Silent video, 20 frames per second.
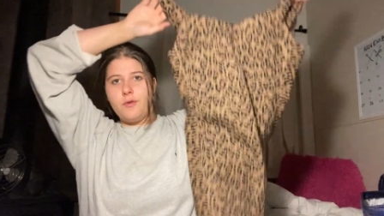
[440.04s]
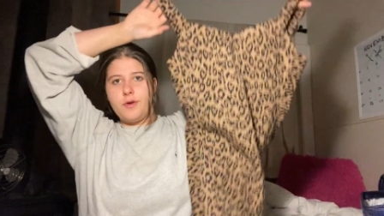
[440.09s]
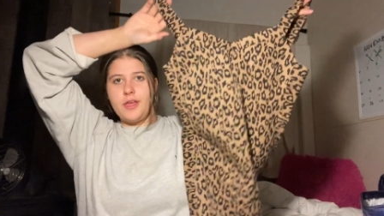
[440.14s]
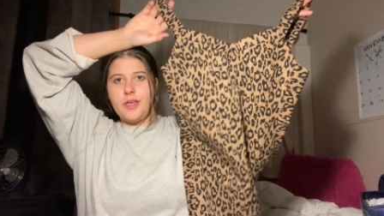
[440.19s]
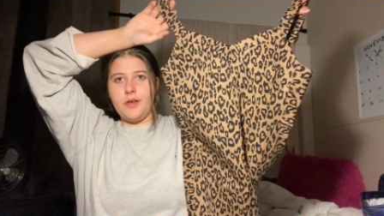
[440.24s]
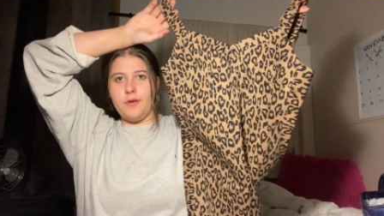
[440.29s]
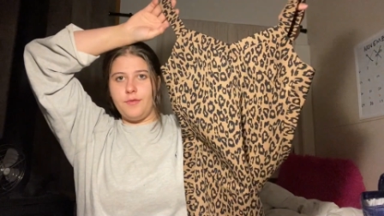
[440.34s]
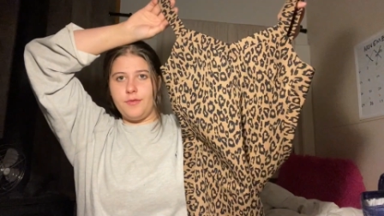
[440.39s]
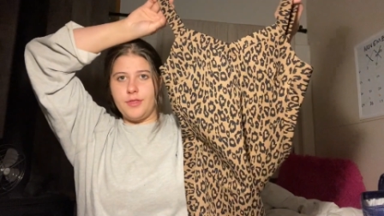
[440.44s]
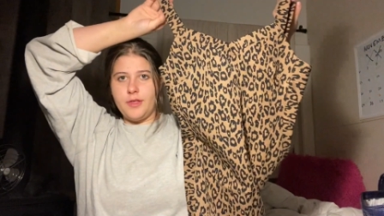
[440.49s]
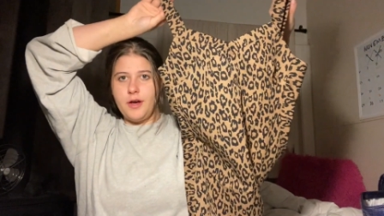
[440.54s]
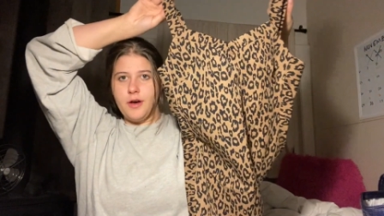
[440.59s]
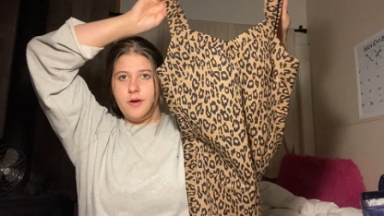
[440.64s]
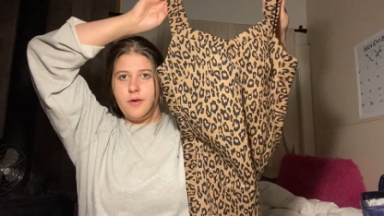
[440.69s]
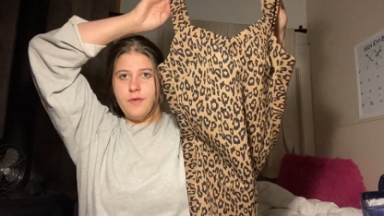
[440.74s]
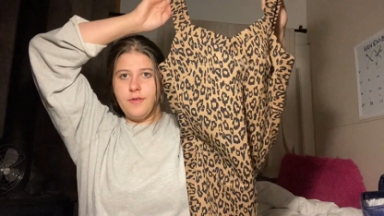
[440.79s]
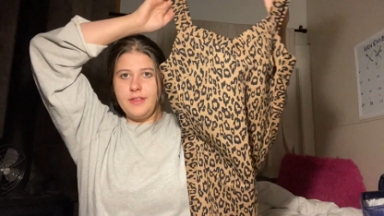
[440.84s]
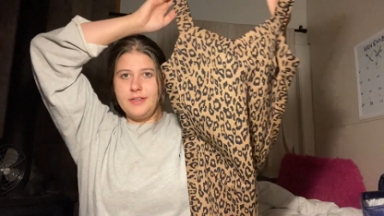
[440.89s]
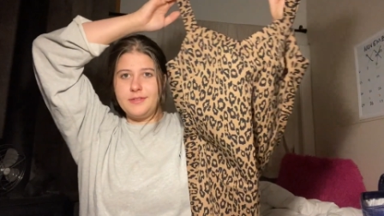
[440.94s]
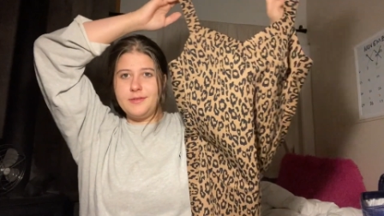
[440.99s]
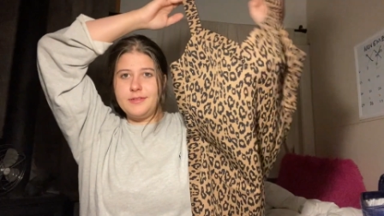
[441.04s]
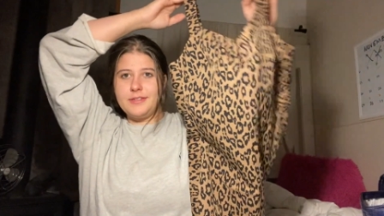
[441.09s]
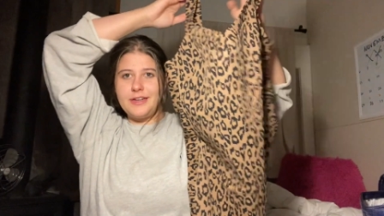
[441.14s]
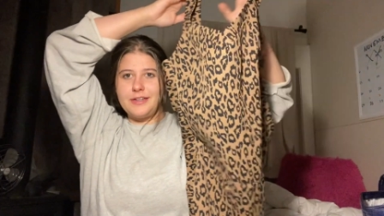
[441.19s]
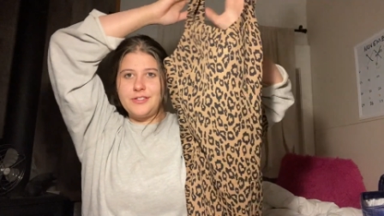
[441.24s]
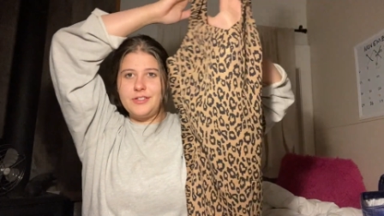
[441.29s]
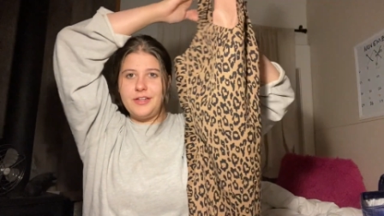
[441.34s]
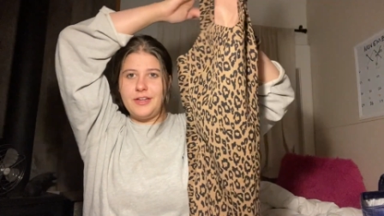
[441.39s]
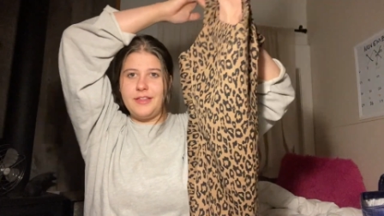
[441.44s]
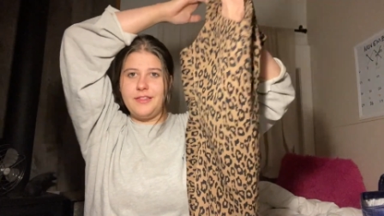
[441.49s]
cute though. This was
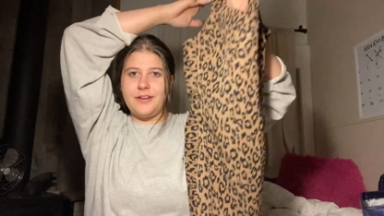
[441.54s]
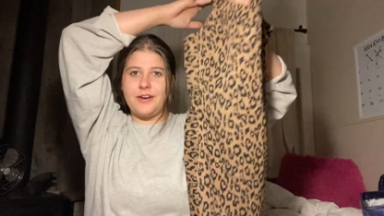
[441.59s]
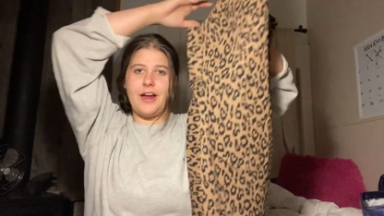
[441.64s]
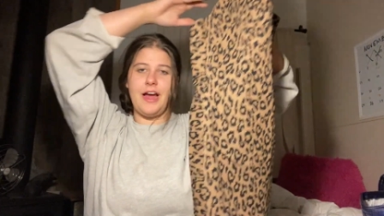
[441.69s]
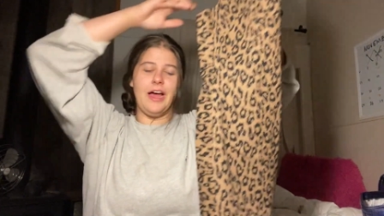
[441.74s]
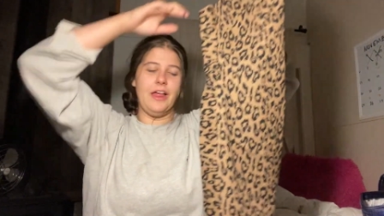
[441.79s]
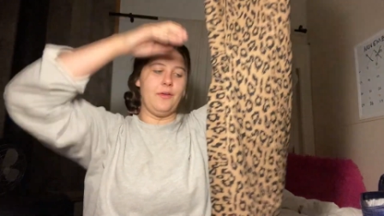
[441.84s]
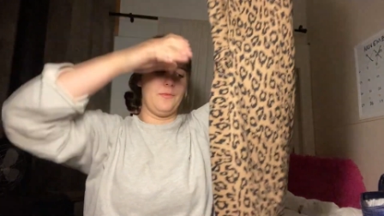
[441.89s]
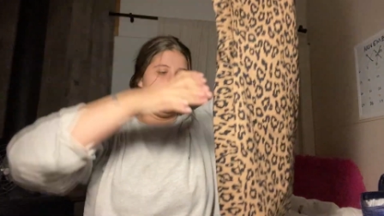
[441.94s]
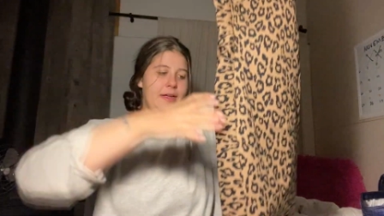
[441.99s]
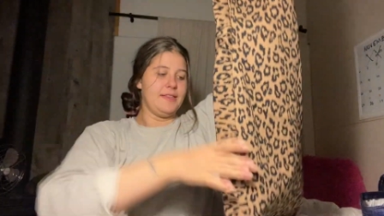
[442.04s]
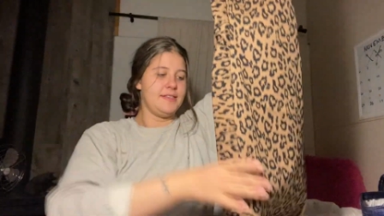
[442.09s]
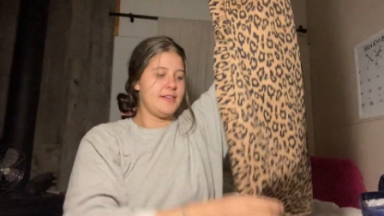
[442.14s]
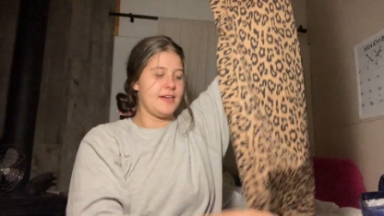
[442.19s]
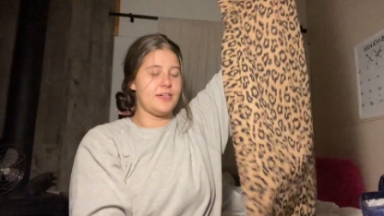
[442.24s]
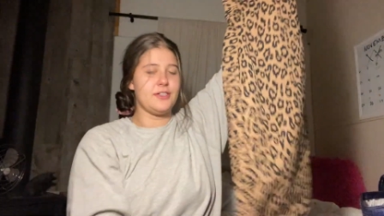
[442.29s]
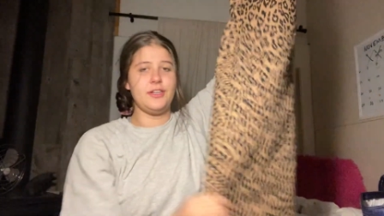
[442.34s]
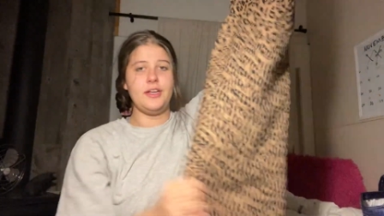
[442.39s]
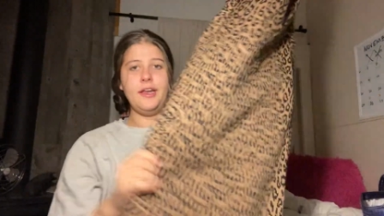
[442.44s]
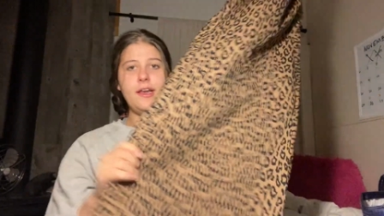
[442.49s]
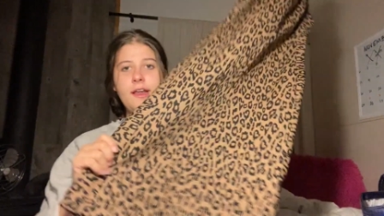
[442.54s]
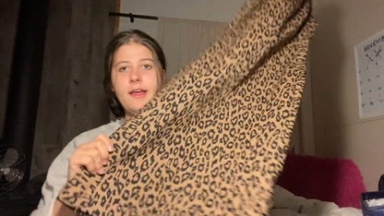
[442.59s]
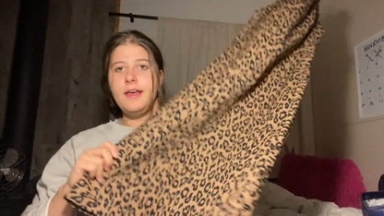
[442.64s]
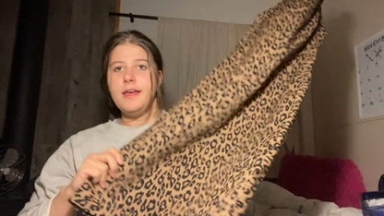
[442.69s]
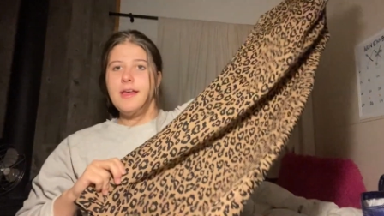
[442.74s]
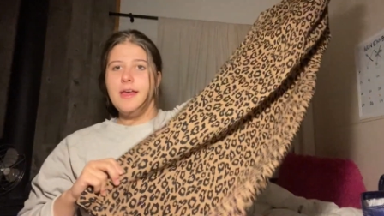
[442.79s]
actually in their Halloween section.